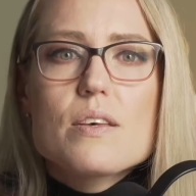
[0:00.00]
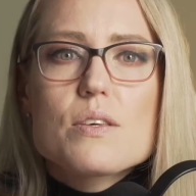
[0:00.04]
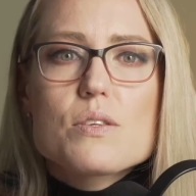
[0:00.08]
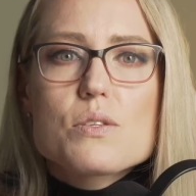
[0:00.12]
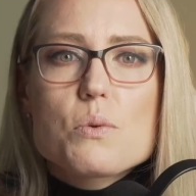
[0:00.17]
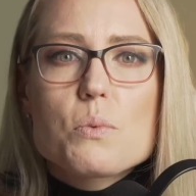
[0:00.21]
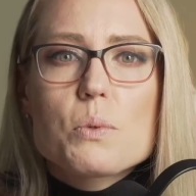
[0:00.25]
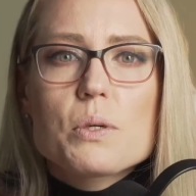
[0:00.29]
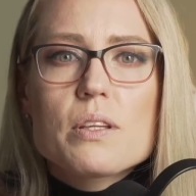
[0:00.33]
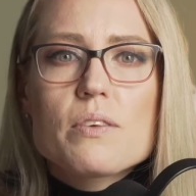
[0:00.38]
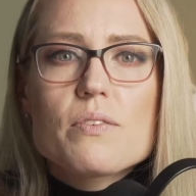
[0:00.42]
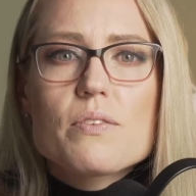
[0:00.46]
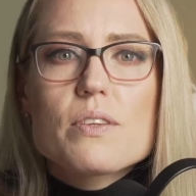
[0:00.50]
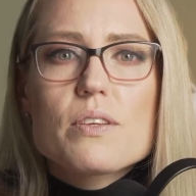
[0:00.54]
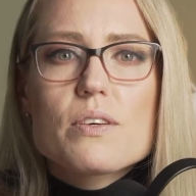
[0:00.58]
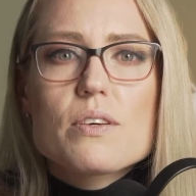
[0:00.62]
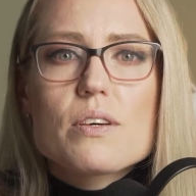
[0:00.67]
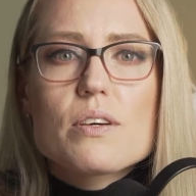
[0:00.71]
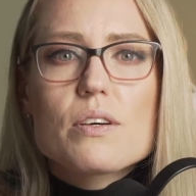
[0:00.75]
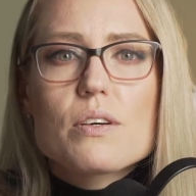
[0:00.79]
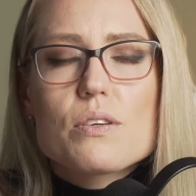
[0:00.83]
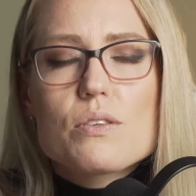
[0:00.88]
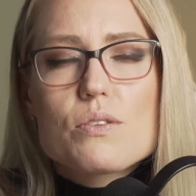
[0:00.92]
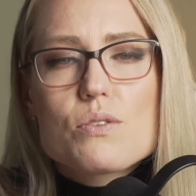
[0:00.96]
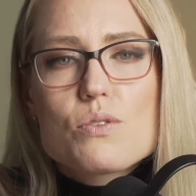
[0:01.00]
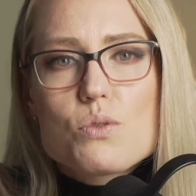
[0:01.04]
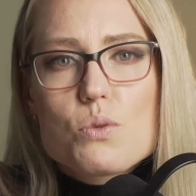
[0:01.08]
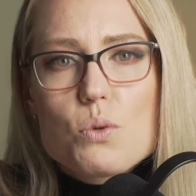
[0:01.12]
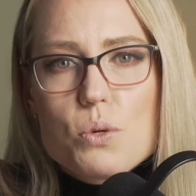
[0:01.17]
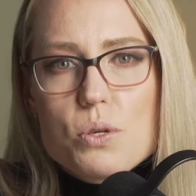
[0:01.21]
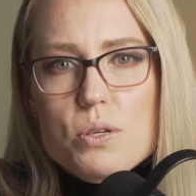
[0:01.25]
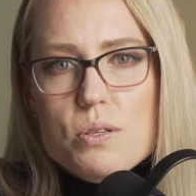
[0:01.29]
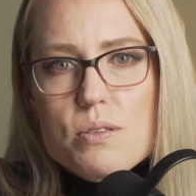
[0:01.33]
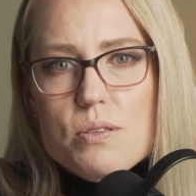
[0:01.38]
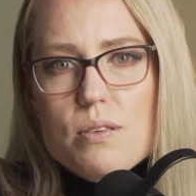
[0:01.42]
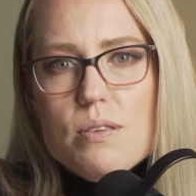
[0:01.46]
So one of the
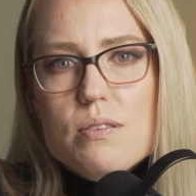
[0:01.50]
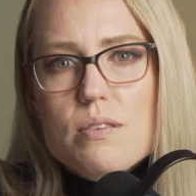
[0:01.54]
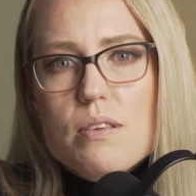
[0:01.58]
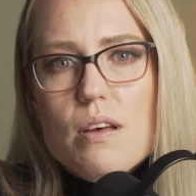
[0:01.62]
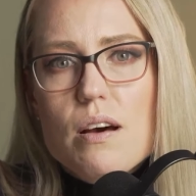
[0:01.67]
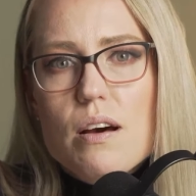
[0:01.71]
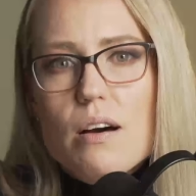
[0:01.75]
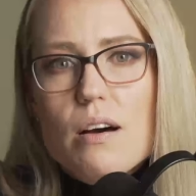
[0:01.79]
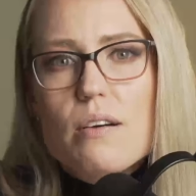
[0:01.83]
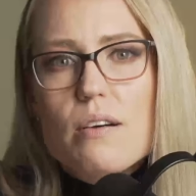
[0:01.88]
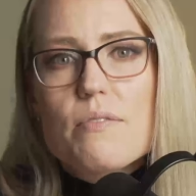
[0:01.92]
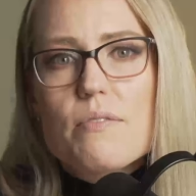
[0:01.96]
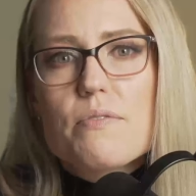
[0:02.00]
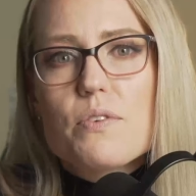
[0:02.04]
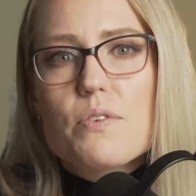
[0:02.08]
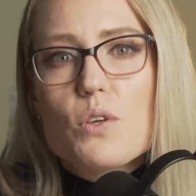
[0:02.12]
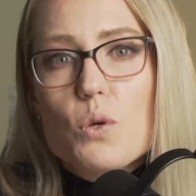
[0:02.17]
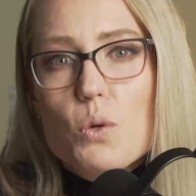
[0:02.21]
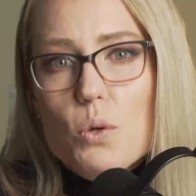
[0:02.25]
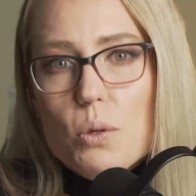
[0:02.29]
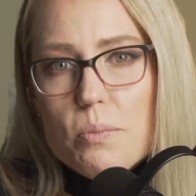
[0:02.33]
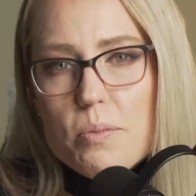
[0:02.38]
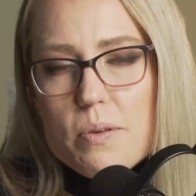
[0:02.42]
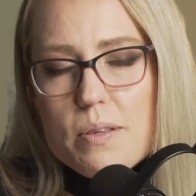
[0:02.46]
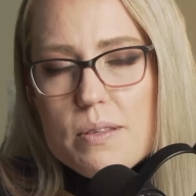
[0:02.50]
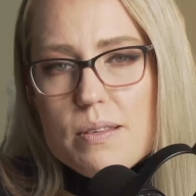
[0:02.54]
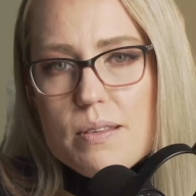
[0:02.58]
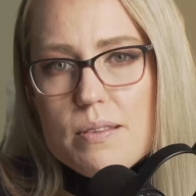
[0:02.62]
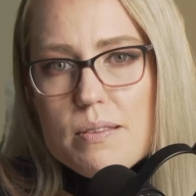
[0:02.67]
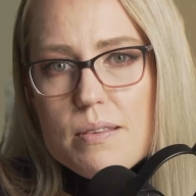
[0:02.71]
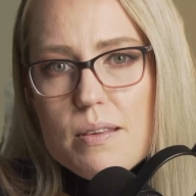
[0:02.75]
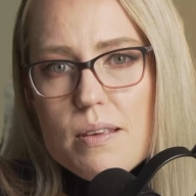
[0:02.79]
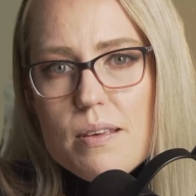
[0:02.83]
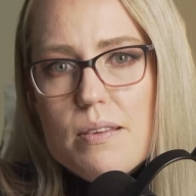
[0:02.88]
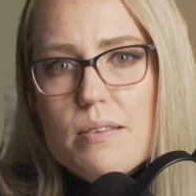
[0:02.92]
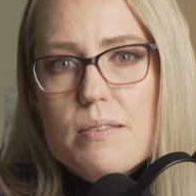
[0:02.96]
sources of your
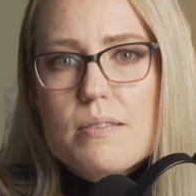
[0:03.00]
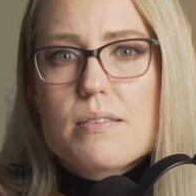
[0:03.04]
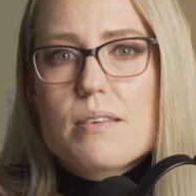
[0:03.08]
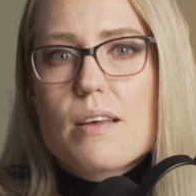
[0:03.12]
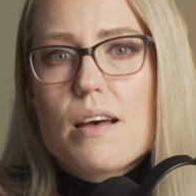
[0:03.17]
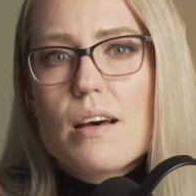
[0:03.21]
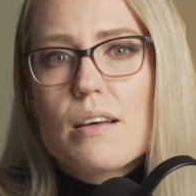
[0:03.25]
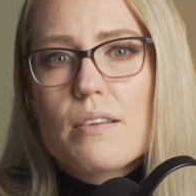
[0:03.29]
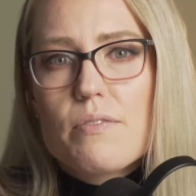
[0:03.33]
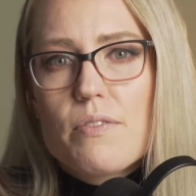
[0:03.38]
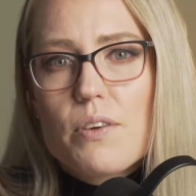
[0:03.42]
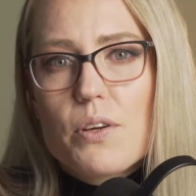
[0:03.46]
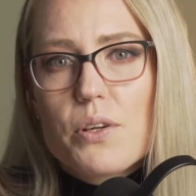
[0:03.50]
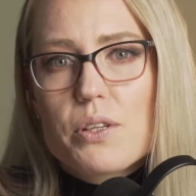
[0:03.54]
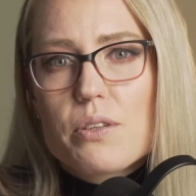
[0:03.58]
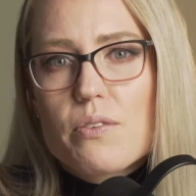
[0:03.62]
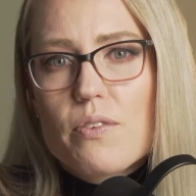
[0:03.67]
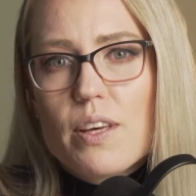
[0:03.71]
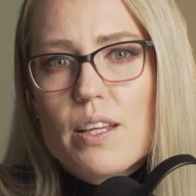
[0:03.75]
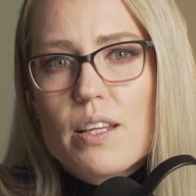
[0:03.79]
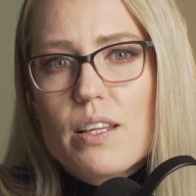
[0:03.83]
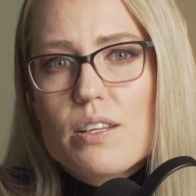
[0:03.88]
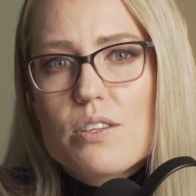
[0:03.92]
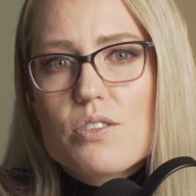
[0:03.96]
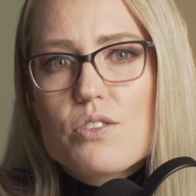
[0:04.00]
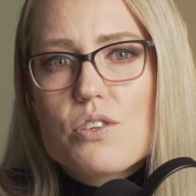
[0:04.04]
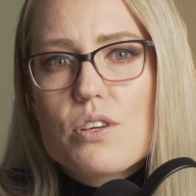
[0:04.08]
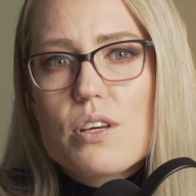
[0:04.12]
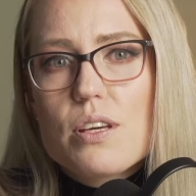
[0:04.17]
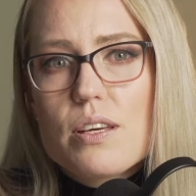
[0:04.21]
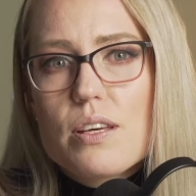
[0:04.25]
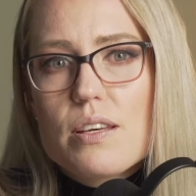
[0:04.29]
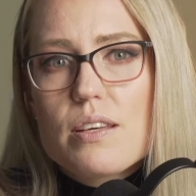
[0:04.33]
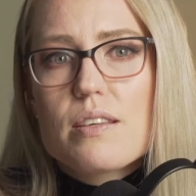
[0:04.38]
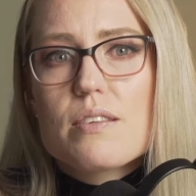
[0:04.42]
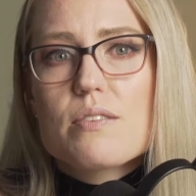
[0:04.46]
business's unfair advantage
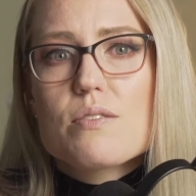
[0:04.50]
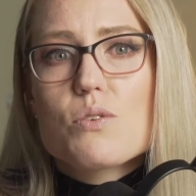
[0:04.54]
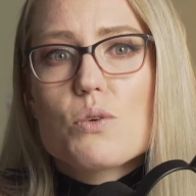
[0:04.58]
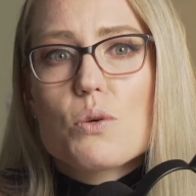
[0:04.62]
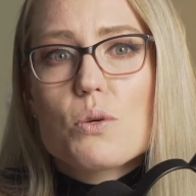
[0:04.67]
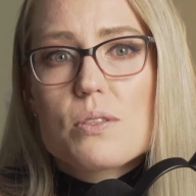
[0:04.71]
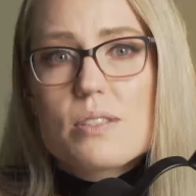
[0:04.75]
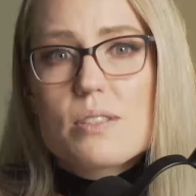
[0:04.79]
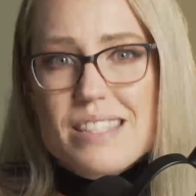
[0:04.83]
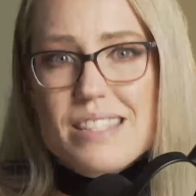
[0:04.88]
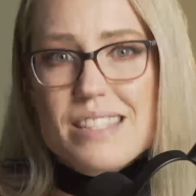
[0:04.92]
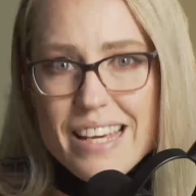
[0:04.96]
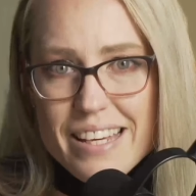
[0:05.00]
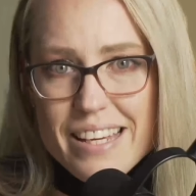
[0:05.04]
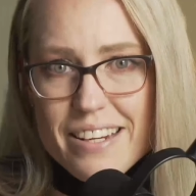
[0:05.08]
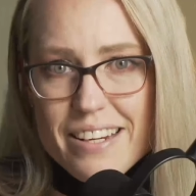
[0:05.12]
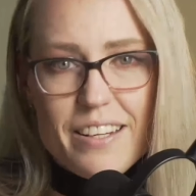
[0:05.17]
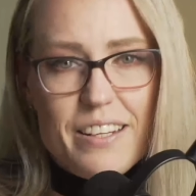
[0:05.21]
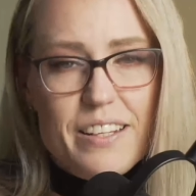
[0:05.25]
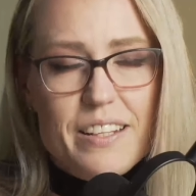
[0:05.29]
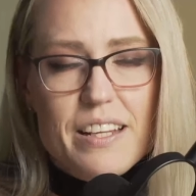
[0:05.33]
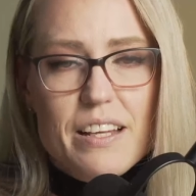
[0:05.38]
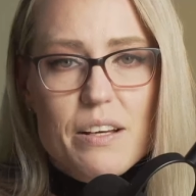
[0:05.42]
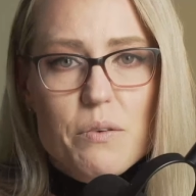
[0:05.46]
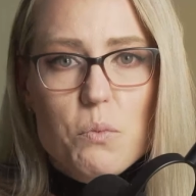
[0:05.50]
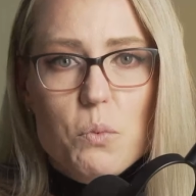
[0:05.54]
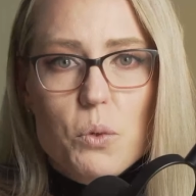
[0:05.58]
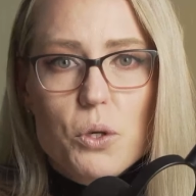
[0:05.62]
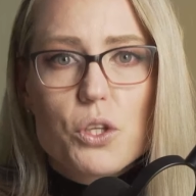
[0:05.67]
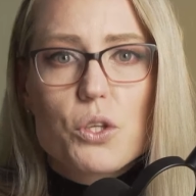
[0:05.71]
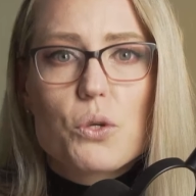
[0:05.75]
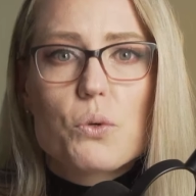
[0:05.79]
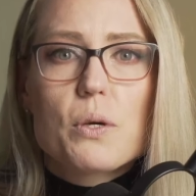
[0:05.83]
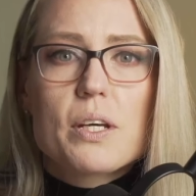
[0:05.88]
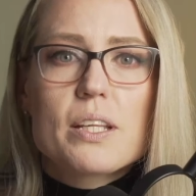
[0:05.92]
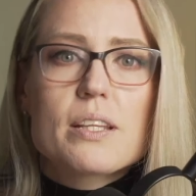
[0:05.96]
is your data and
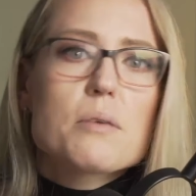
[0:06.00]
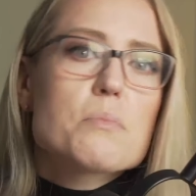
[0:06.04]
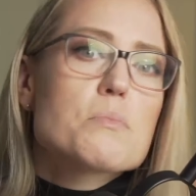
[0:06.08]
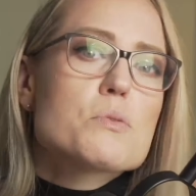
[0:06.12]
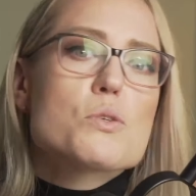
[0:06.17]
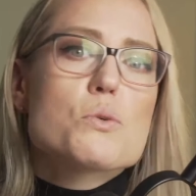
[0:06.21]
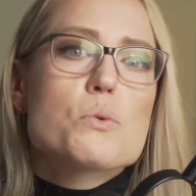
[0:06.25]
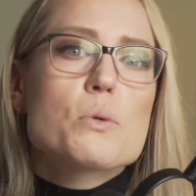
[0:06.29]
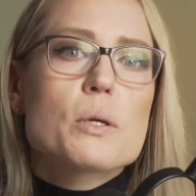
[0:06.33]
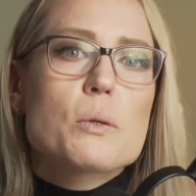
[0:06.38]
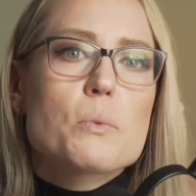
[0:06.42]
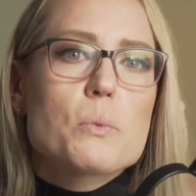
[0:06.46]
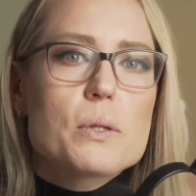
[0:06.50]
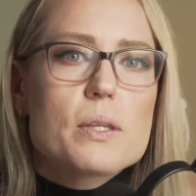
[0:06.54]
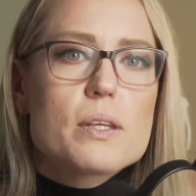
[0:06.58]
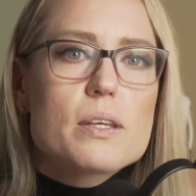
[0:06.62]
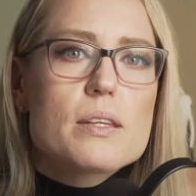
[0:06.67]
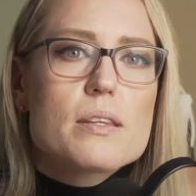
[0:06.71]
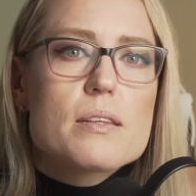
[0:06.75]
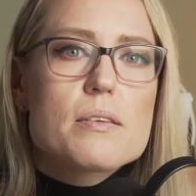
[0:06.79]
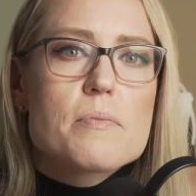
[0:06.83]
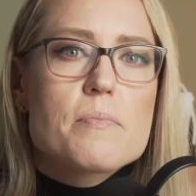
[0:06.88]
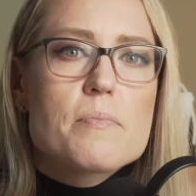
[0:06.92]
what you end up doing with it.